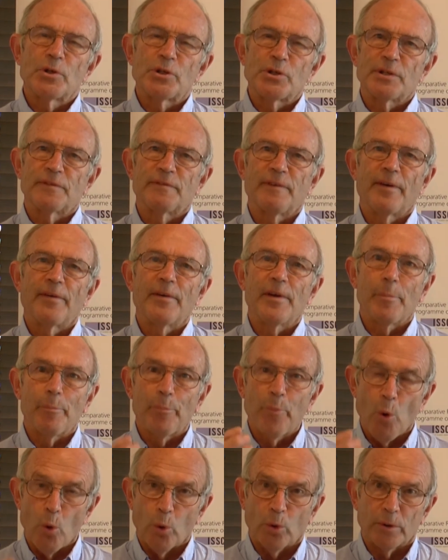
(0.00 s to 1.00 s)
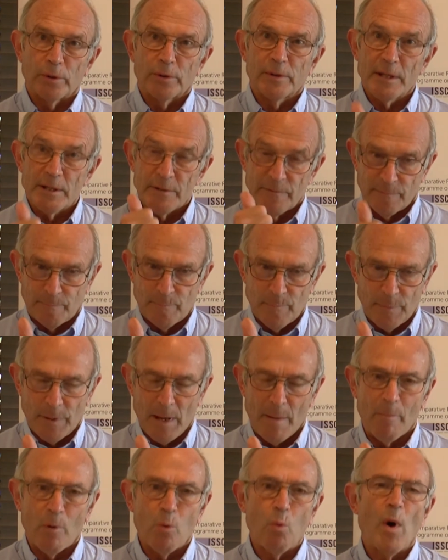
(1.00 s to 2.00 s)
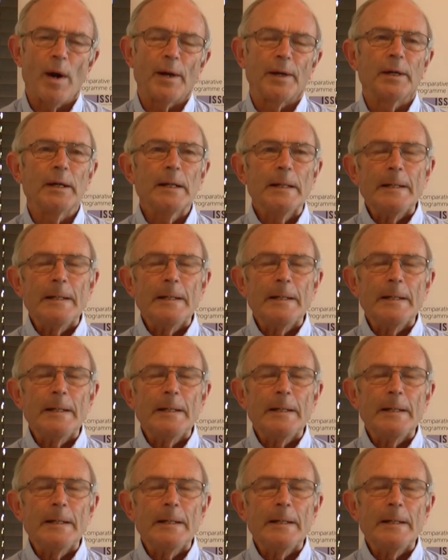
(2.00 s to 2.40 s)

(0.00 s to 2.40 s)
which is very important. That's number one.